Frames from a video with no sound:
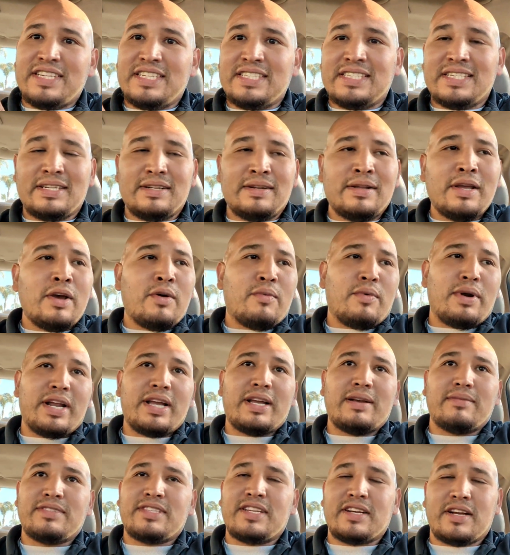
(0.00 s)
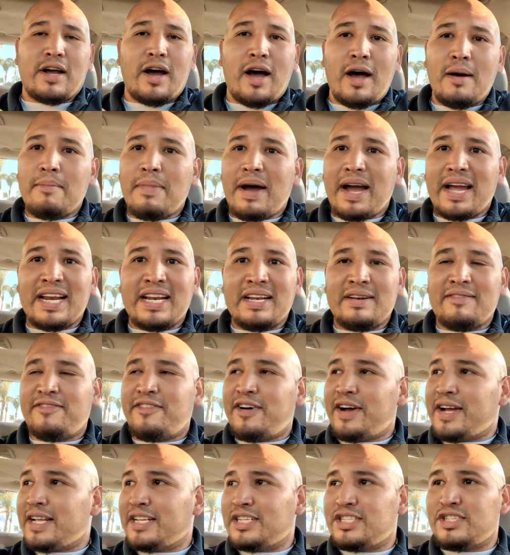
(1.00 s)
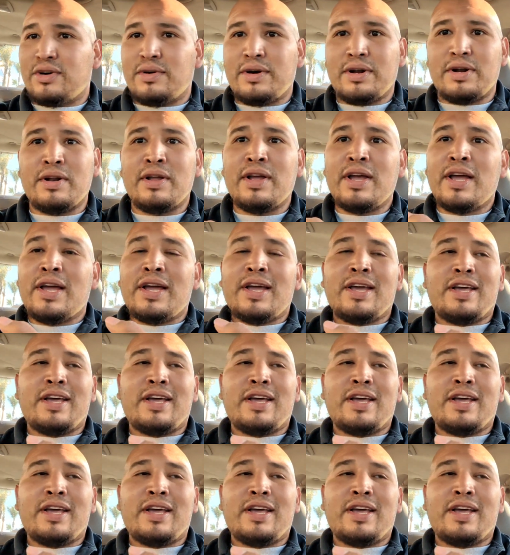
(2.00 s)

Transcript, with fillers: season when it comes to combine and fucking showing